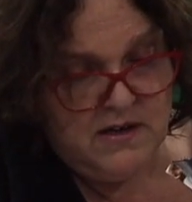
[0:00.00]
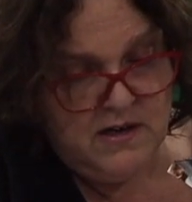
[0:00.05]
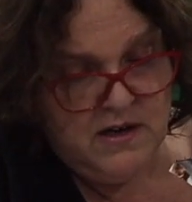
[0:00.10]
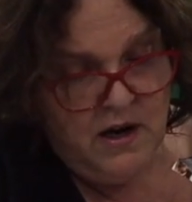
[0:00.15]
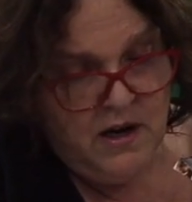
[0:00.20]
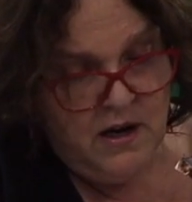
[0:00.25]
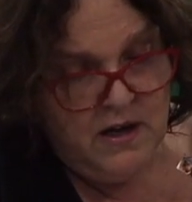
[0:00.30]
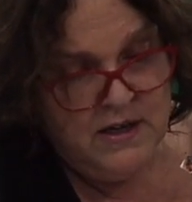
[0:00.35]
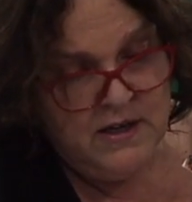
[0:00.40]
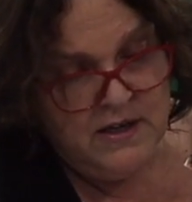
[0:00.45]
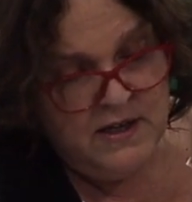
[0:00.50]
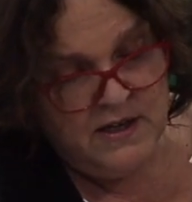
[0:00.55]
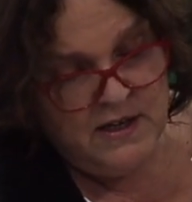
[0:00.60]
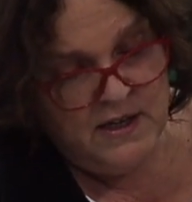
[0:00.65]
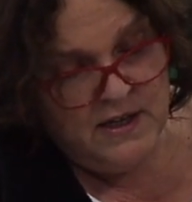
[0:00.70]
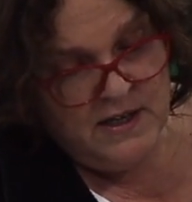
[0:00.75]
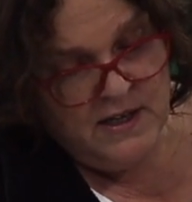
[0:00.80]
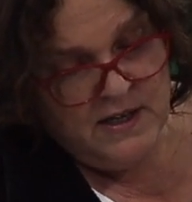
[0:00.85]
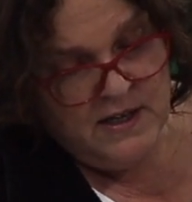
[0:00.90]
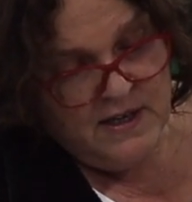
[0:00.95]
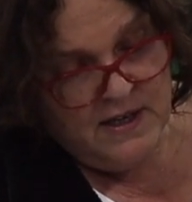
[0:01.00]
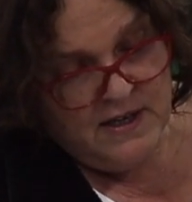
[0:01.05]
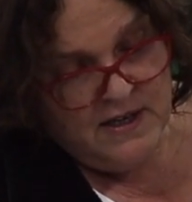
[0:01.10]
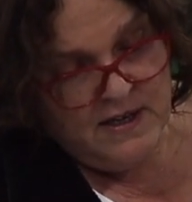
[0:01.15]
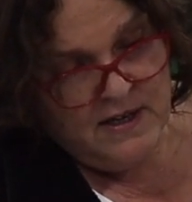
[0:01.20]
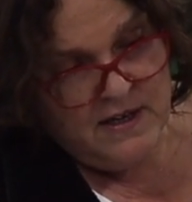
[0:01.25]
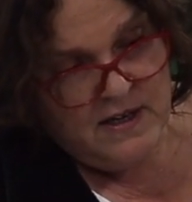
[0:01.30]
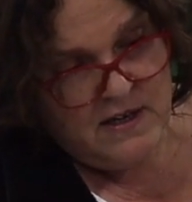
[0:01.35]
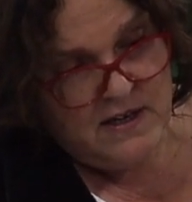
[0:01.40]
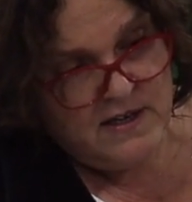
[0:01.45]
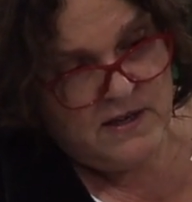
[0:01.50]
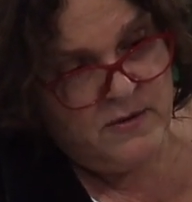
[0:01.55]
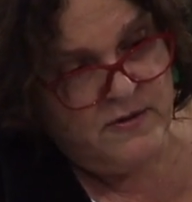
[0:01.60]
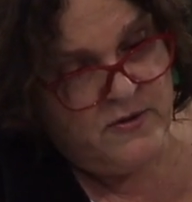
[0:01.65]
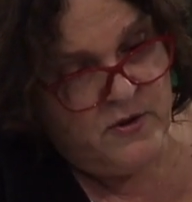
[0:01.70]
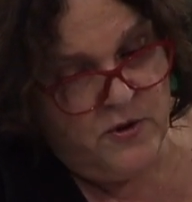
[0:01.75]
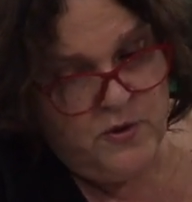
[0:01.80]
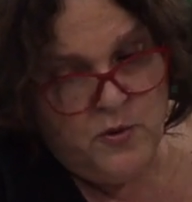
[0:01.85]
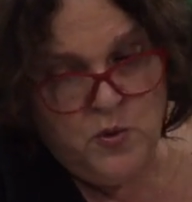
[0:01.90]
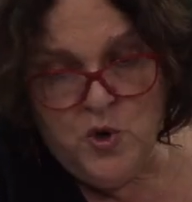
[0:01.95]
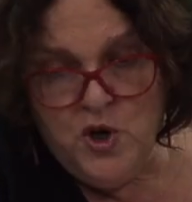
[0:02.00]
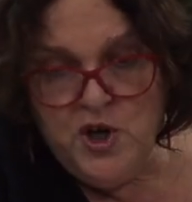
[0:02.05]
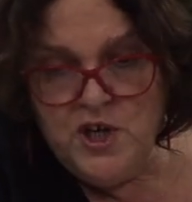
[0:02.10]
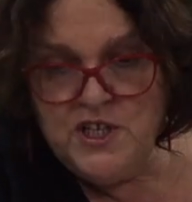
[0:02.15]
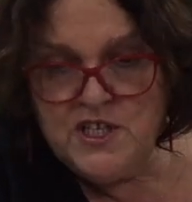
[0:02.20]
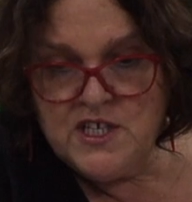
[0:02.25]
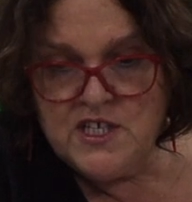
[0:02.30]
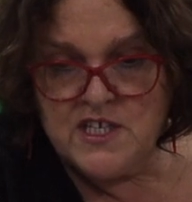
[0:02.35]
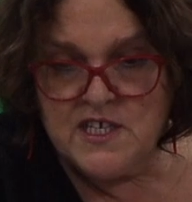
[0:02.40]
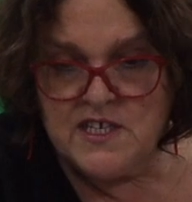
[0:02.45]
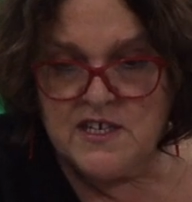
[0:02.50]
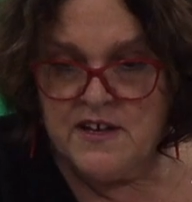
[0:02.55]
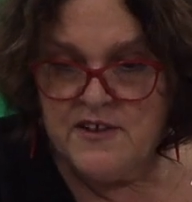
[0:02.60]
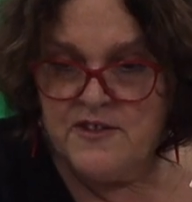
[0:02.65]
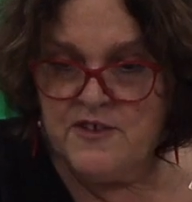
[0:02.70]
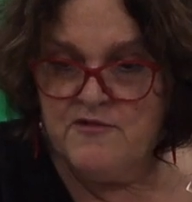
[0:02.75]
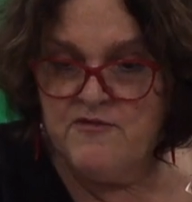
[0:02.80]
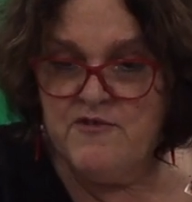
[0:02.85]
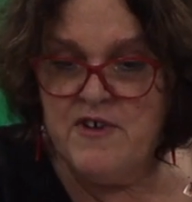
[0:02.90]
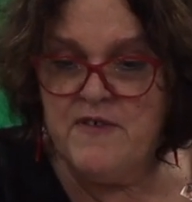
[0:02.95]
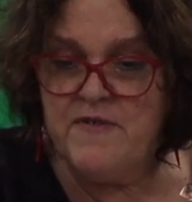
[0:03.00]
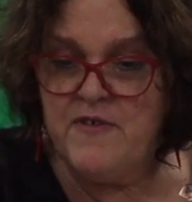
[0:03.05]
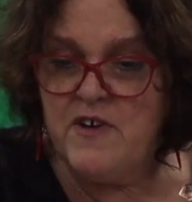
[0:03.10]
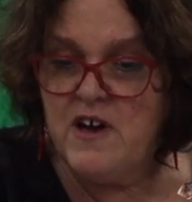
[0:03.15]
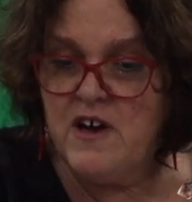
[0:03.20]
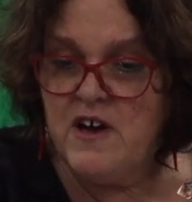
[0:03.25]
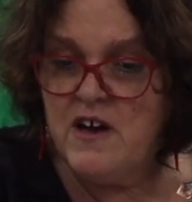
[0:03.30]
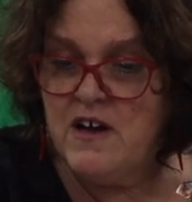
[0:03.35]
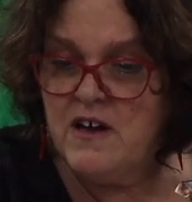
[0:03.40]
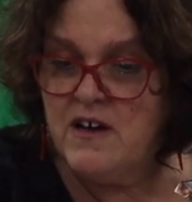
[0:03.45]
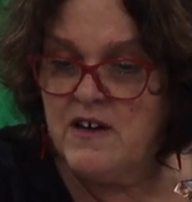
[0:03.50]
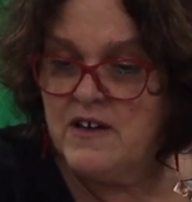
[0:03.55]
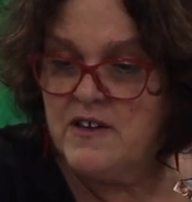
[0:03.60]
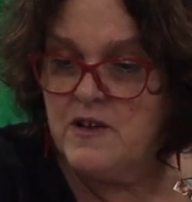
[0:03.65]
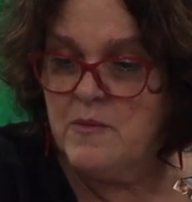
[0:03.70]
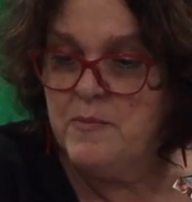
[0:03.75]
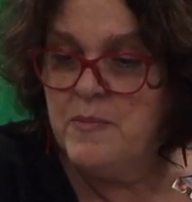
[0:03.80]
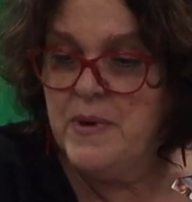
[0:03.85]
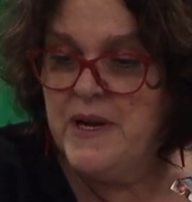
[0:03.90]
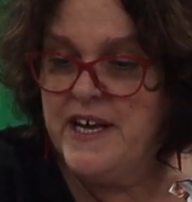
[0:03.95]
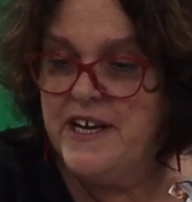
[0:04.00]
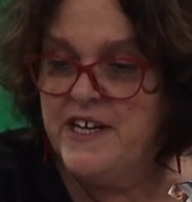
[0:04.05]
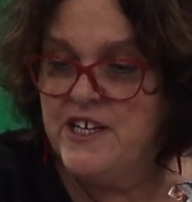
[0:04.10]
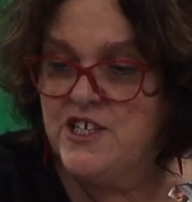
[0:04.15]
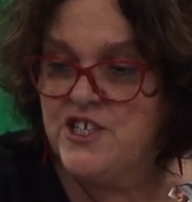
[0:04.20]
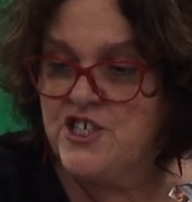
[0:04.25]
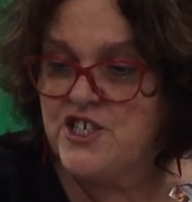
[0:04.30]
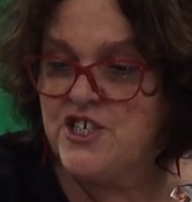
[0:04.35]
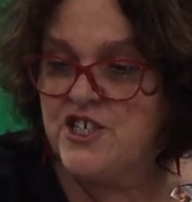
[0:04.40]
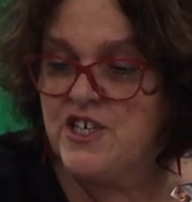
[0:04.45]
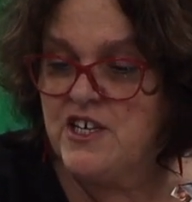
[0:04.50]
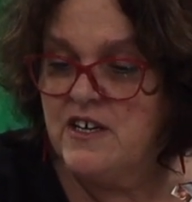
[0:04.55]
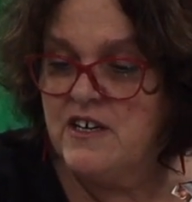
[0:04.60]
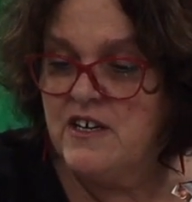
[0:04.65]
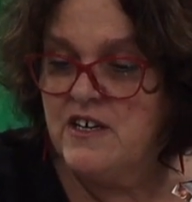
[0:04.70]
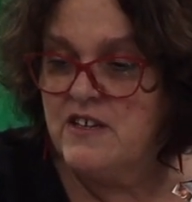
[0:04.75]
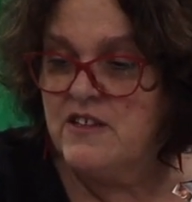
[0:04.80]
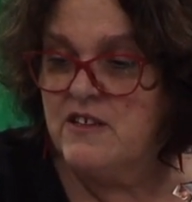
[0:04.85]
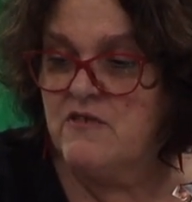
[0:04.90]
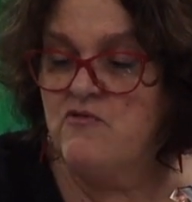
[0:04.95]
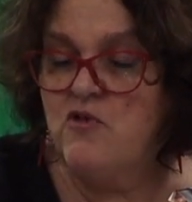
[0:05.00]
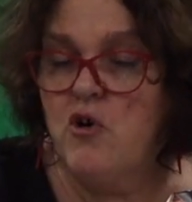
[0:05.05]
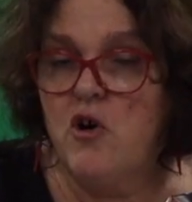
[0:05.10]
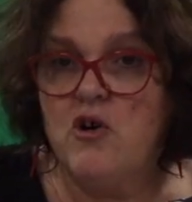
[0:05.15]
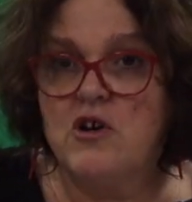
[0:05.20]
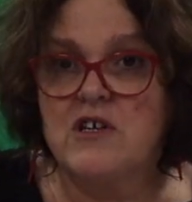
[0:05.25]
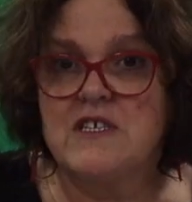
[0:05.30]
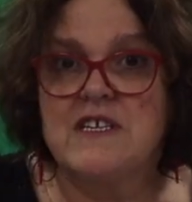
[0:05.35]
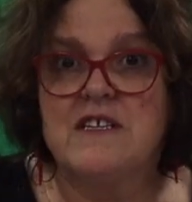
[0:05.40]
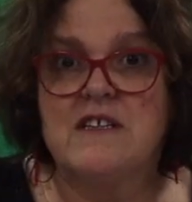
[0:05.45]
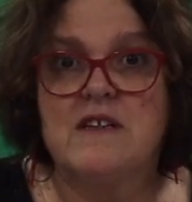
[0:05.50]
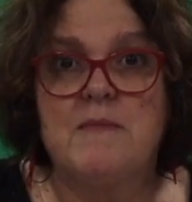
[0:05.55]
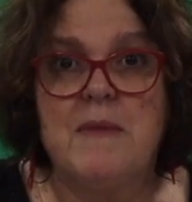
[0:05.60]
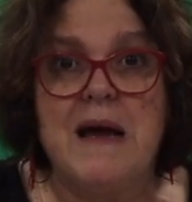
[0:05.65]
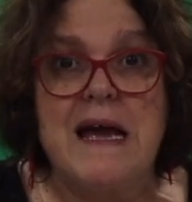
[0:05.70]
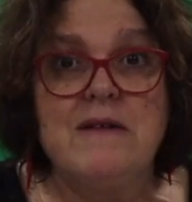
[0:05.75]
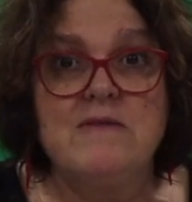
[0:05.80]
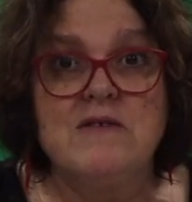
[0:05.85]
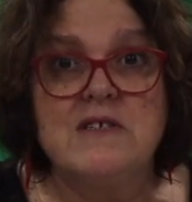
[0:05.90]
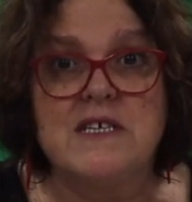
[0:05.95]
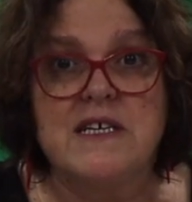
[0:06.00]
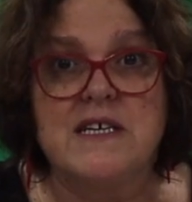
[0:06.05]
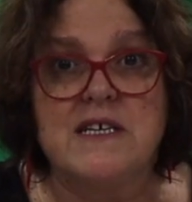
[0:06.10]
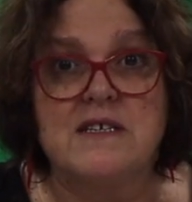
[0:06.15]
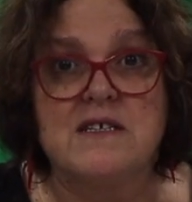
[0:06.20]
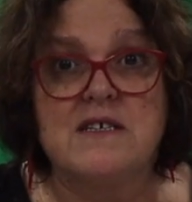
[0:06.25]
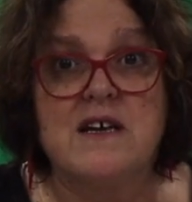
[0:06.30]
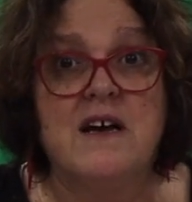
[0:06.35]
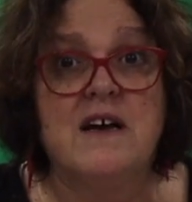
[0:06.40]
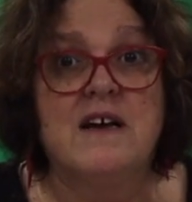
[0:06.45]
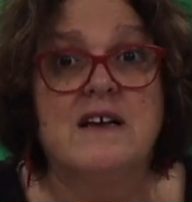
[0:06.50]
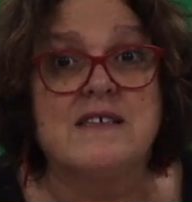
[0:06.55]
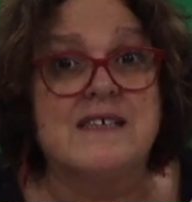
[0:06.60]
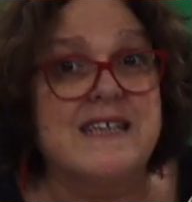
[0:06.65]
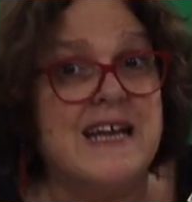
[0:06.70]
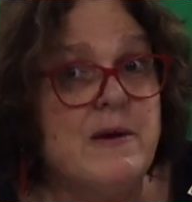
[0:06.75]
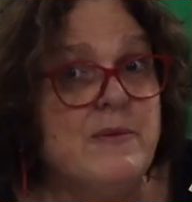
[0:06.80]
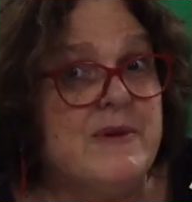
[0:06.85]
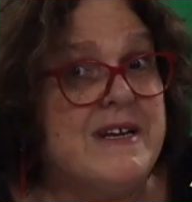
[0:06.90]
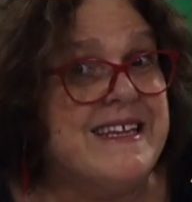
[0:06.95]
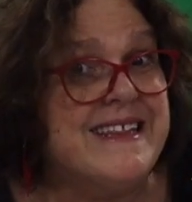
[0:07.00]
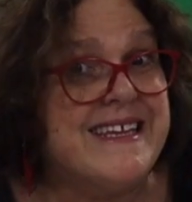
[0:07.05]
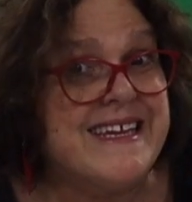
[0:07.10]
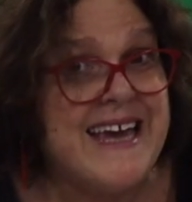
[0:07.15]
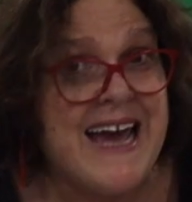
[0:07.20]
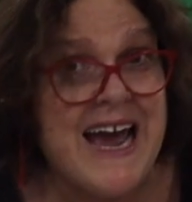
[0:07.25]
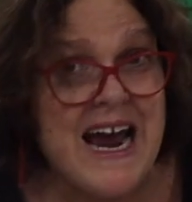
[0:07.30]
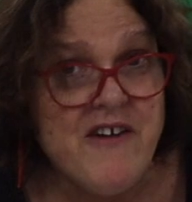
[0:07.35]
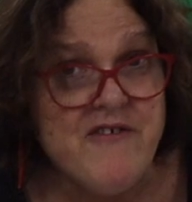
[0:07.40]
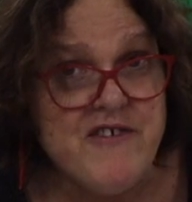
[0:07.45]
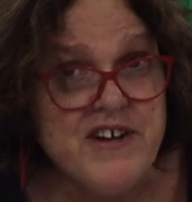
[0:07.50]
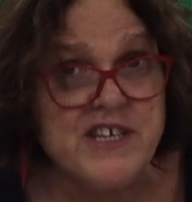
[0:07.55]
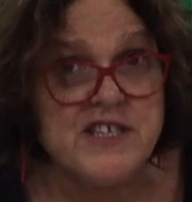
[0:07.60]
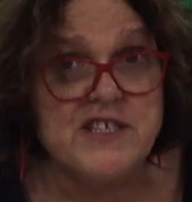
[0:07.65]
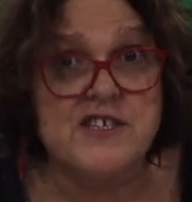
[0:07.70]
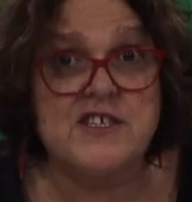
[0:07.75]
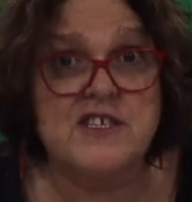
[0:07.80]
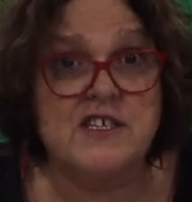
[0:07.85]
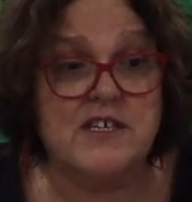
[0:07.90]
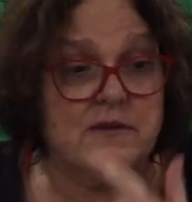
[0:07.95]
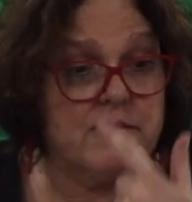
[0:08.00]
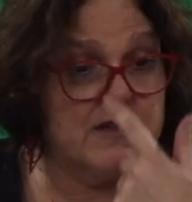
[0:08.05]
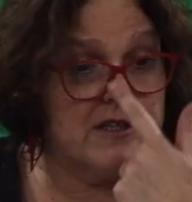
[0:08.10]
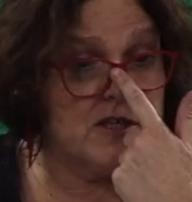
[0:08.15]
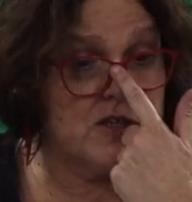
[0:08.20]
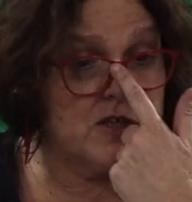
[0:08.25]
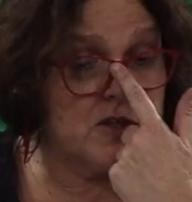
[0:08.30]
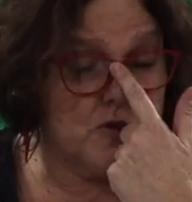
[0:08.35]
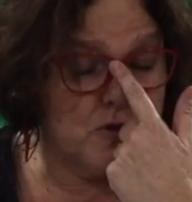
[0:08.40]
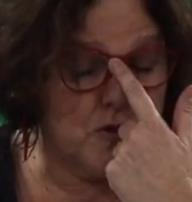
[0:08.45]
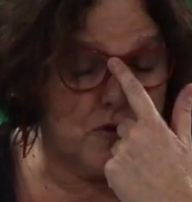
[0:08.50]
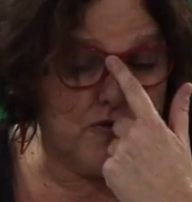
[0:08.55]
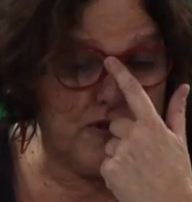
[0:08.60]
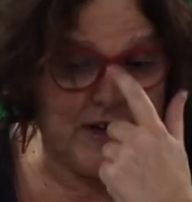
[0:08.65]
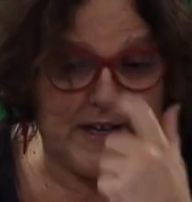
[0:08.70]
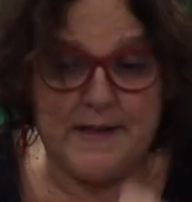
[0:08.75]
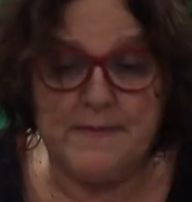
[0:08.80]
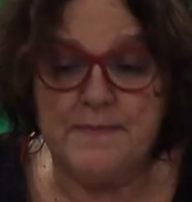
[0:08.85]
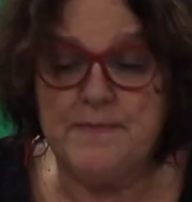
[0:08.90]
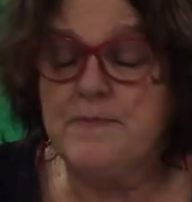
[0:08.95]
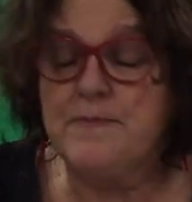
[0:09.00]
So we've got the woods, the river, the beach, the rocks and the mountains. So now we need the characters to go in the story.